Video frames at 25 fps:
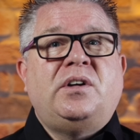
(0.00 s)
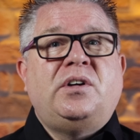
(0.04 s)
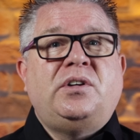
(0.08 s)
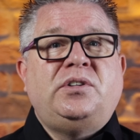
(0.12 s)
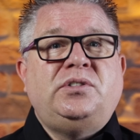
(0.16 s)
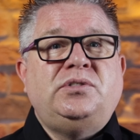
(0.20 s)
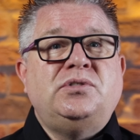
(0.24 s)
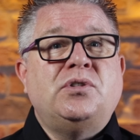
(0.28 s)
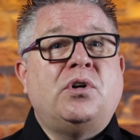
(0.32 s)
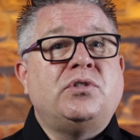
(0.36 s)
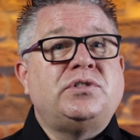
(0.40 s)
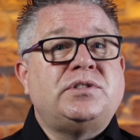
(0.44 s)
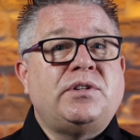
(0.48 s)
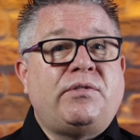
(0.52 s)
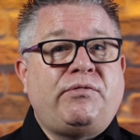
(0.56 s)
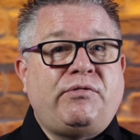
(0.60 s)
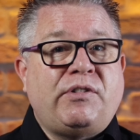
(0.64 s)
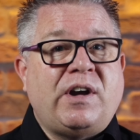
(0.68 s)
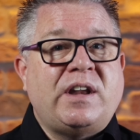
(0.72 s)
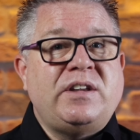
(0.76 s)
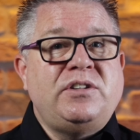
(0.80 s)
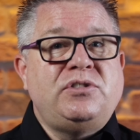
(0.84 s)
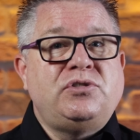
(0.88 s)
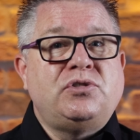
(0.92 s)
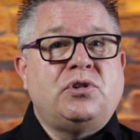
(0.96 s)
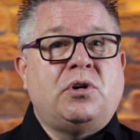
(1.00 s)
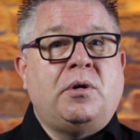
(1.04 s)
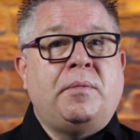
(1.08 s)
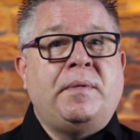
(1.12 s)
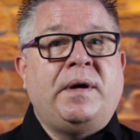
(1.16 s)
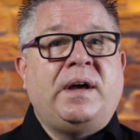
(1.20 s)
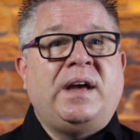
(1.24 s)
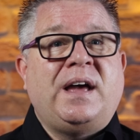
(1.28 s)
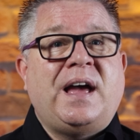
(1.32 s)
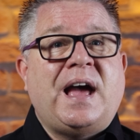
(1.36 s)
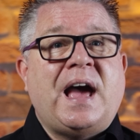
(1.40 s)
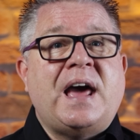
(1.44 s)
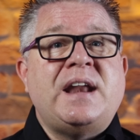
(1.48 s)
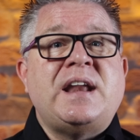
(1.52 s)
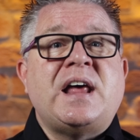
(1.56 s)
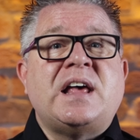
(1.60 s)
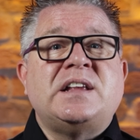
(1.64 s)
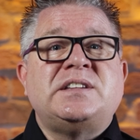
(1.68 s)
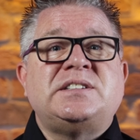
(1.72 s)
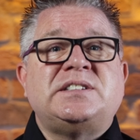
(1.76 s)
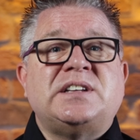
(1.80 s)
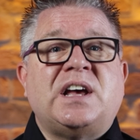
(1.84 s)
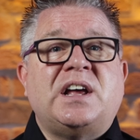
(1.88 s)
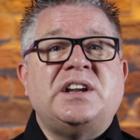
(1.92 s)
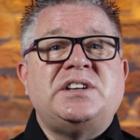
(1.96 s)
not a front dormer, and
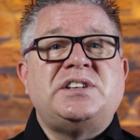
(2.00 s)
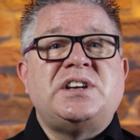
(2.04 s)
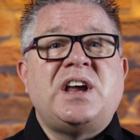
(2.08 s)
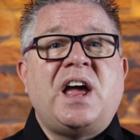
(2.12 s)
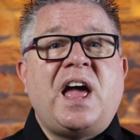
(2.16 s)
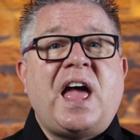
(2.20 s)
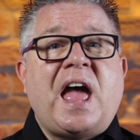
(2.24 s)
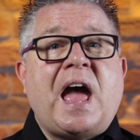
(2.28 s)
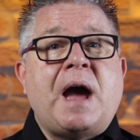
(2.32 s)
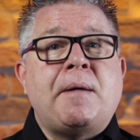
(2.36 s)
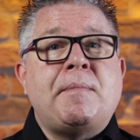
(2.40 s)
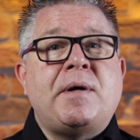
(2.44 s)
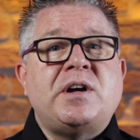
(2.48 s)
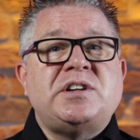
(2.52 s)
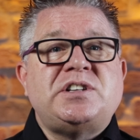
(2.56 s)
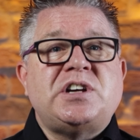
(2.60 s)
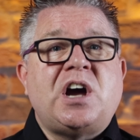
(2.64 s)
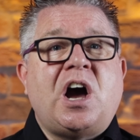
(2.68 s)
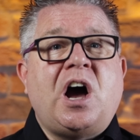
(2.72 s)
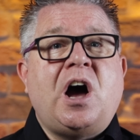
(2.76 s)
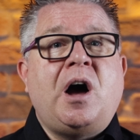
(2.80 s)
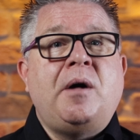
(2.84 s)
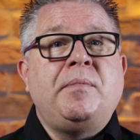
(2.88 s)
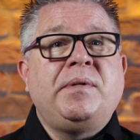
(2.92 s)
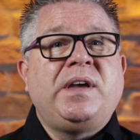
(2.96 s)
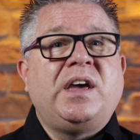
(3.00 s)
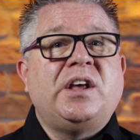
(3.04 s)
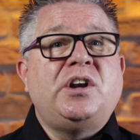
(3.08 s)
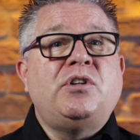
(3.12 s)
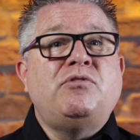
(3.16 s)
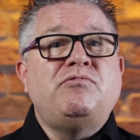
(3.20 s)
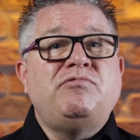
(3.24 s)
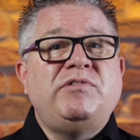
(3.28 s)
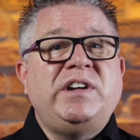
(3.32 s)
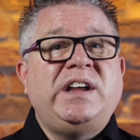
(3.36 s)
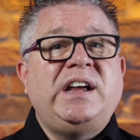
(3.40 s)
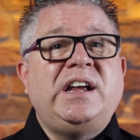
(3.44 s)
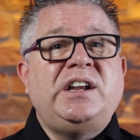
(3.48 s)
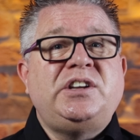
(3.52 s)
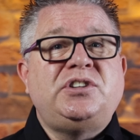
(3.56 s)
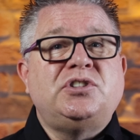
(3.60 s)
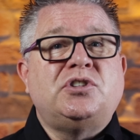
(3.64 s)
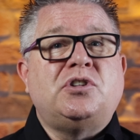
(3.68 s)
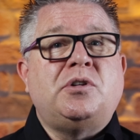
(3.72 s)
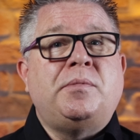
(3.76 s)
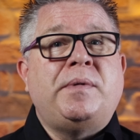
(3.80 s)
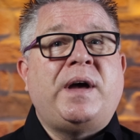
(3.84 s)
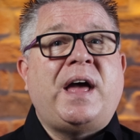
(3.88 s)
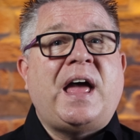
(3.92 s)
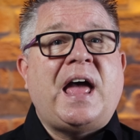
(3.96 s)
as such, how much harm can a rear
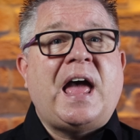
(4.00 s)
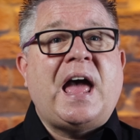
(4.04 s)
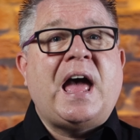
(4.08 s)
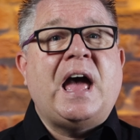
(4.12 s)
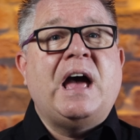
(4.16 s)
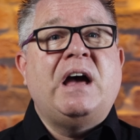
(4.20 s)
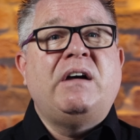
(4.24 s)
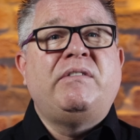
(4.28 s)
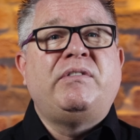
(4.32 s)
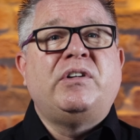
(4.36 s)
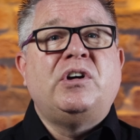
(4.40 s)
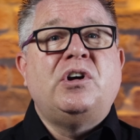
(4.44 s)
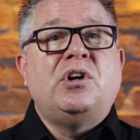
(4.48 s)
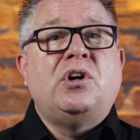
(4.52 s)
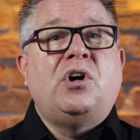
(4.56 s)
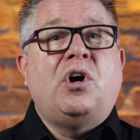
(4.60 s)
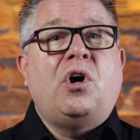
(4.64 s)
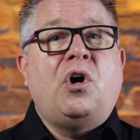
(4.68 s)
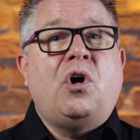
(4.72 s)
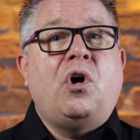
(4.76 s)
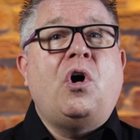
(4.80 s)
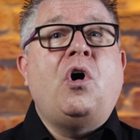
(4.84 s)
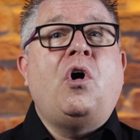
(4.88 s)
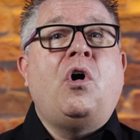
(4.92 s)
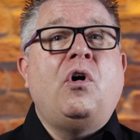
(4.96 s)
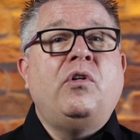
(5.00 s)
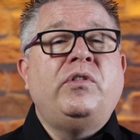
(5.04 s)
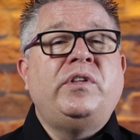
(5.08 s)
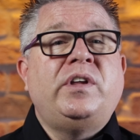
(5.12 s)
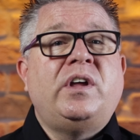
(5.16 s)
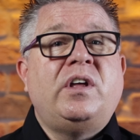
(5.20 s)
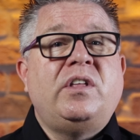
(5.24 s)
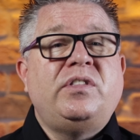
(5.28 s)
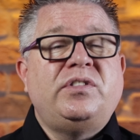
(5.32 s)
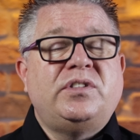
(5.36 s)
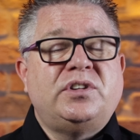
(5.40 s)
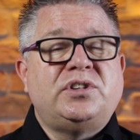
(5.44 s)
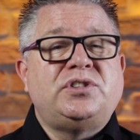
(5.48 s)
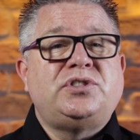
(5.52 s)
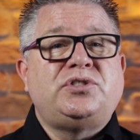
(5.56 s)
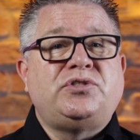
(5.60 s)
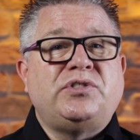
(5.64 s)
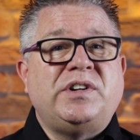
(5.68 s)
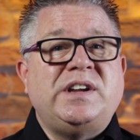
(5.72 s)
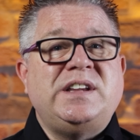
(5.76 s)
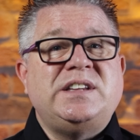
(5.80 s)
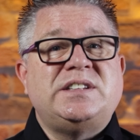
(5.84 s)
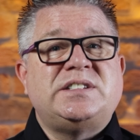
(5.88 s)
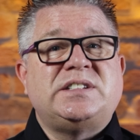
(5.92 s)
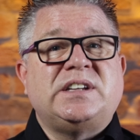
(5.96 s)
dormer have on the
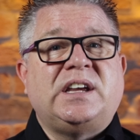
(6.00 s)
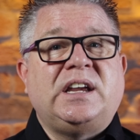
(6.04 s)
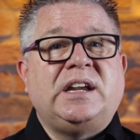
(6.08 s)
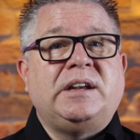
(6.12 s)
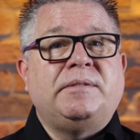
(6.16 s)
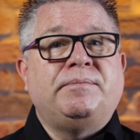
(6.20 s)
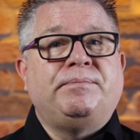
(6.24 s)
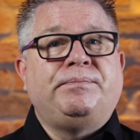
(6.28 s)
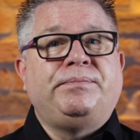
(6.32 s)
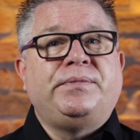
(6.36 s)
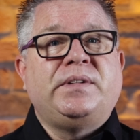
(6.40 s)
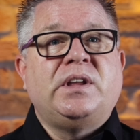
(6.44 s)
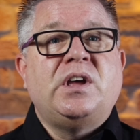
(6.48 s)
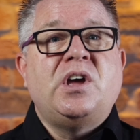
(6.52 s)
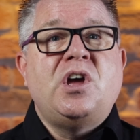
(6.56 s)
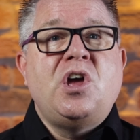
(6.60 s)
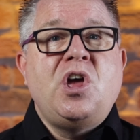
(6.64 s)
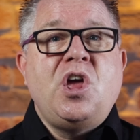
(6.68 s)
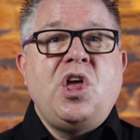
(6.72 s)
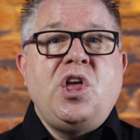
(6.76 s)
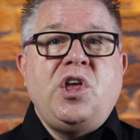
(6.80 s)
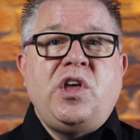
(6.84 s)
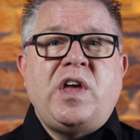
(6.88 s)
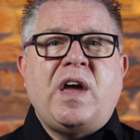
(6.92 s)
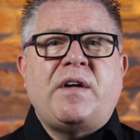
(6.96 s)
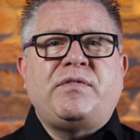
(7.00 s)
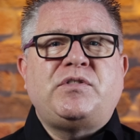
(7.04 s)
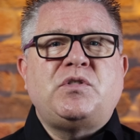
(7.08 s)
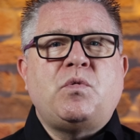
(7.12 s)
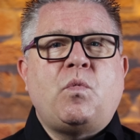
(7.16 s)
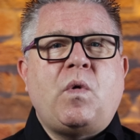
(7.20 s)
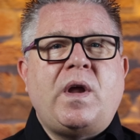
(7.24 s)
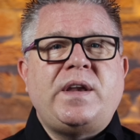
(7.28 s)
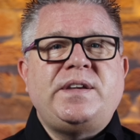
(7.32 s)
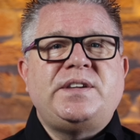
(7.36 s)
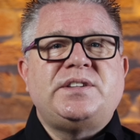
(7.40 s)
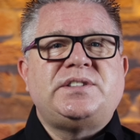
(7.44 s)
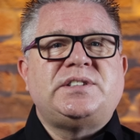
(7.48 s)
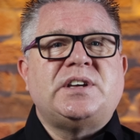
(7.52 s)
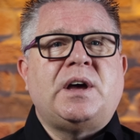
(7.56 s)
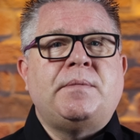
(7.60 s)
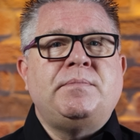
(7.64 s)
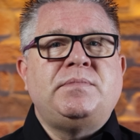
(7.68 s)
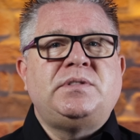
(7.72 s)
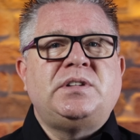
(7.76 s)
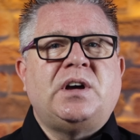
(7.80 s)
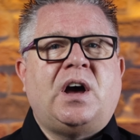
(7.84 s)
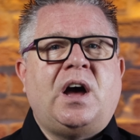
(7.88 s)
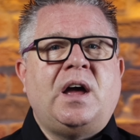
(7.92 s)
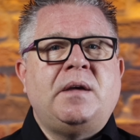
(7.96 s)
street scene? You have to wonder
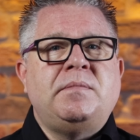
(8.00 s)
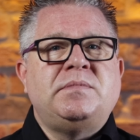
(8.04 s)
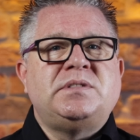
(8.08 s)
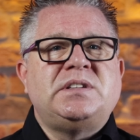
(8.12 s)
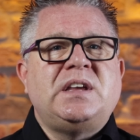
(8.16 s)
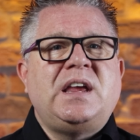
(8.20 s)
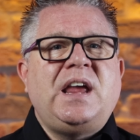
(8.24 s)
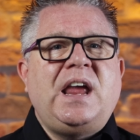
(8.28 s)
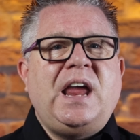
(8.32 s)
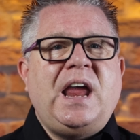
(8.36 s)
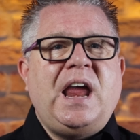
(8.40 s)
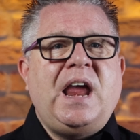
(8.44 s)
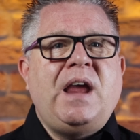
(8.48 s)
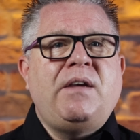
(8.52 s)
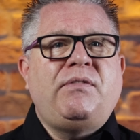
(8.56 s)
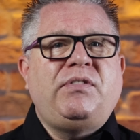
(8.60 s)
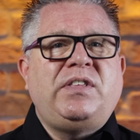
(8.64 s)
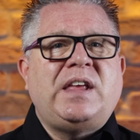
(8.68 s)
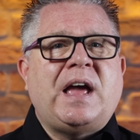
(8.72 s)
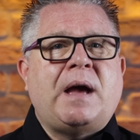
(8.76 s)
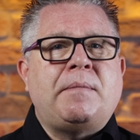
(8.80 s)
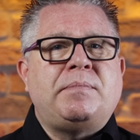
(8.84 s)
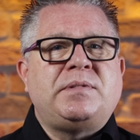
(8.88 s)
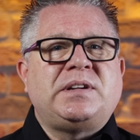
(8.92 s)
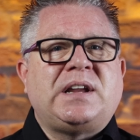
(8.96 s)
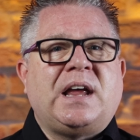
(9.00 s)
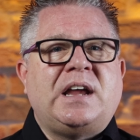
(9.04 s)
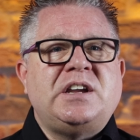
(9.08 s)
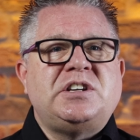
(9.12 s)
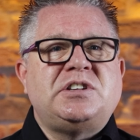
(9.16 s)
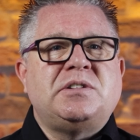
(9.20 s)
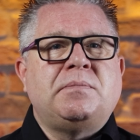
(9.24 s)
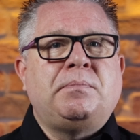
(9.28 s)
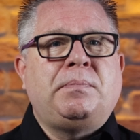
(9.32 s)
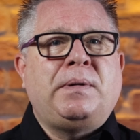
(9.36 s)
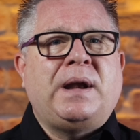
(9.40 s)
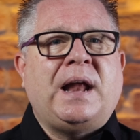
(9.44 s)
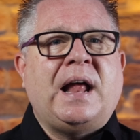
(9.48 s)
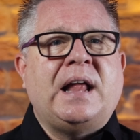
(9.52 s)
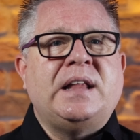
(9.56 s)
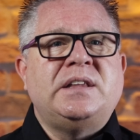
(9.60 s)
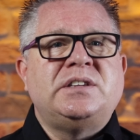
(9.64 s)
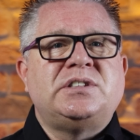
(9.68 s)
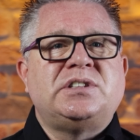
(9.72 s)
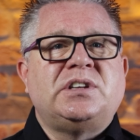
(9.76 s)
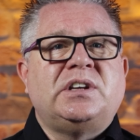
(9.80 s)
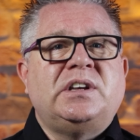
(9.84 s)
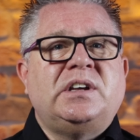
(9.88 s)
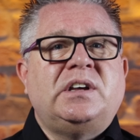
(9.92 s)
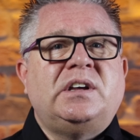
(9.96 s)
sometimes if the application
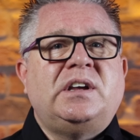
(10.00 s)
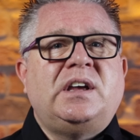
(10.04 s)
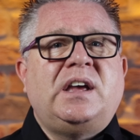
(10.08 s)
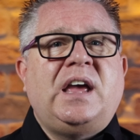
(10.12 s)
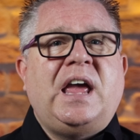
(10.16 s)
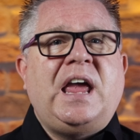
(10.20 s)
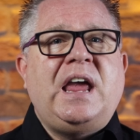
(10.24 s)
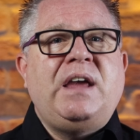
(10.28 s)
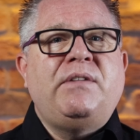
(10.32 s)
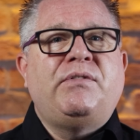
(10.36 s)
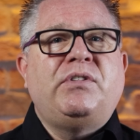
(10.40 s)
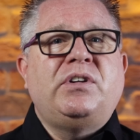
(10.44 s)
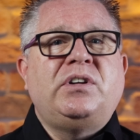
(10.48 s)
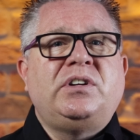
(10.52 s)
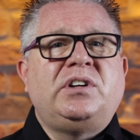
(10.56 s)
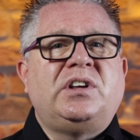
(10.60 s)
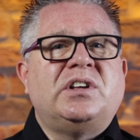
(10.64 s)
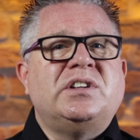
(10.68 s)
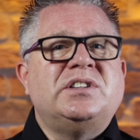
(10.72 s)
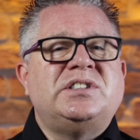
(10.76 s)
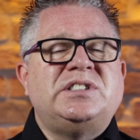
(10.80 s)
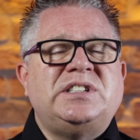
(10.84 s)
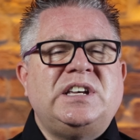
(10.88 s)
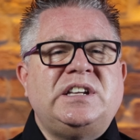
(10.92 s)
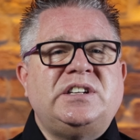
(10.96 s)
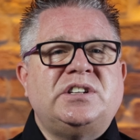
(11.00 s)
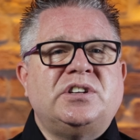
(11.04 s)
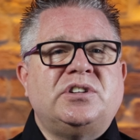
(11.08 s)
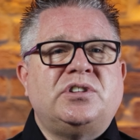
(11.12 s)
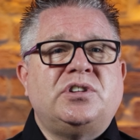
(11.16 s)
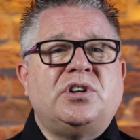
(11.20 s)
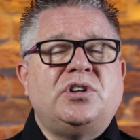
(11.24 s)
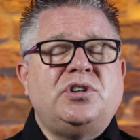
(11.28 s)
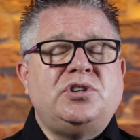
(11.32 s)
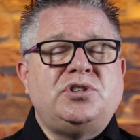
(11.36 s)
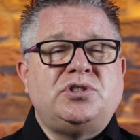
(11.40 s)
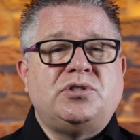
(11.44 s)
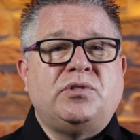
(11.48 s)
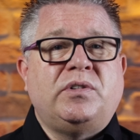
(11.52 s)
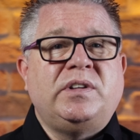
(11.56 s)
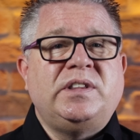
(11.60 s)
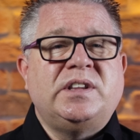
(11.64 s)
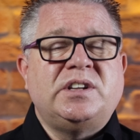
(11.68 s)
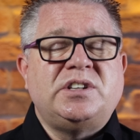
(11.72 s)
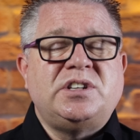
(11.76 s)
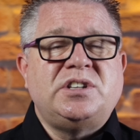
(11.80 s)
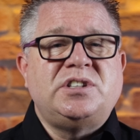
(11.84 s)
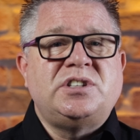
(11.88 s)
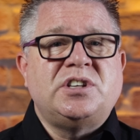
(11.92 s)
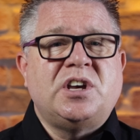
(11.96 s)
plan's even considered during the
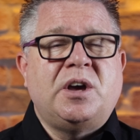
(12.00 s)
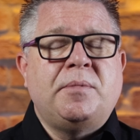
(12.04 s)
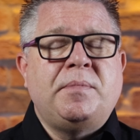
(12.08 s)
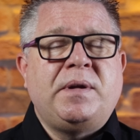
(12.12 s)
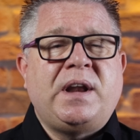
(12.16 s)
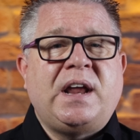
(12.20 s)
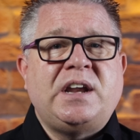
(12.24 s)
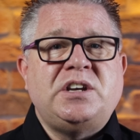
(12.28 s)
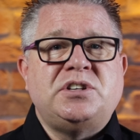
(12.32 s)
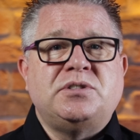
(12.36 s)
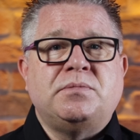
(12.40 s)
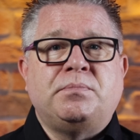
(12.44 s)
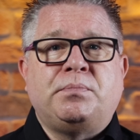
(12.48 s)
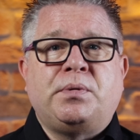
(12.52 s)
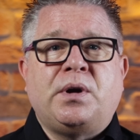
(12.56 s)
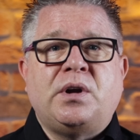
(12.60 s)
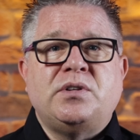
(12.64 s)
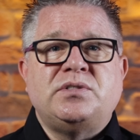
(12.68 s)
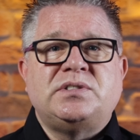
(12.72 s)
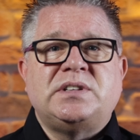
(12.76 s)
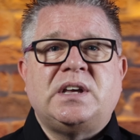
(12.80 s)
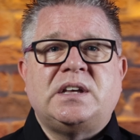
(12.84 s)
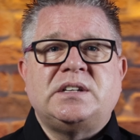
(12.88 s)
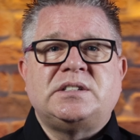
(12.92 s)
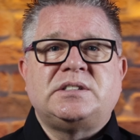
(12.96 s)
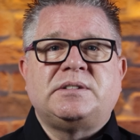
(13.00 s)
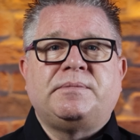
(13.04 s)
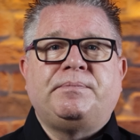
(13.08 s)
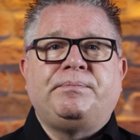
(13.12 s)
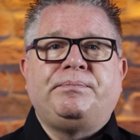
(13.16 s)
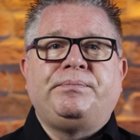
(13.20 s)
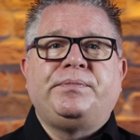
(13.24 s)
determination process.